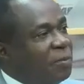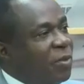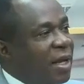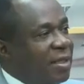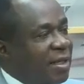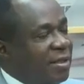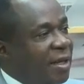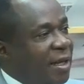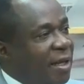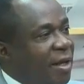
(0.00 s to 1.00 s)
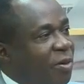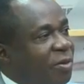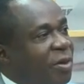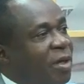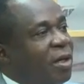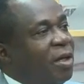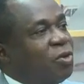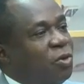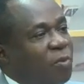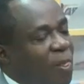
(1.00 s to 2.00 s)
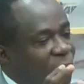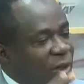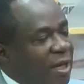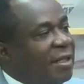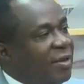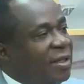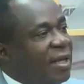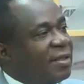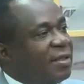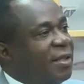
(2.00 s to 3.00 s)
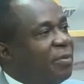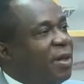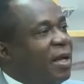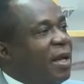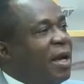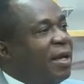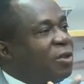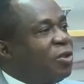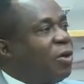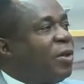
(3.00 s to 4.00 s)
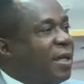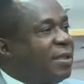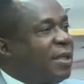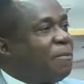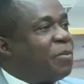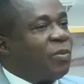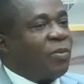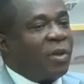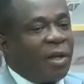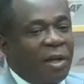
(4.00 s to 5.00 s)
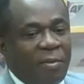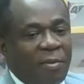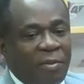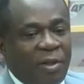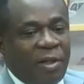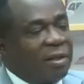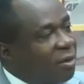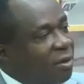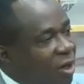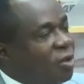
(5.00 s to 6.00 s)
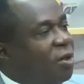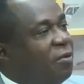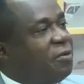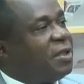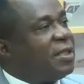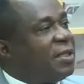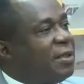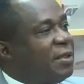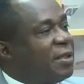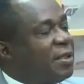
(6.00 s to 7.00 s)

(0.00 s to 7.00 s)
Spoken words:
as I said earlier on, is to modernize our tax system and ensure that collection efficiency is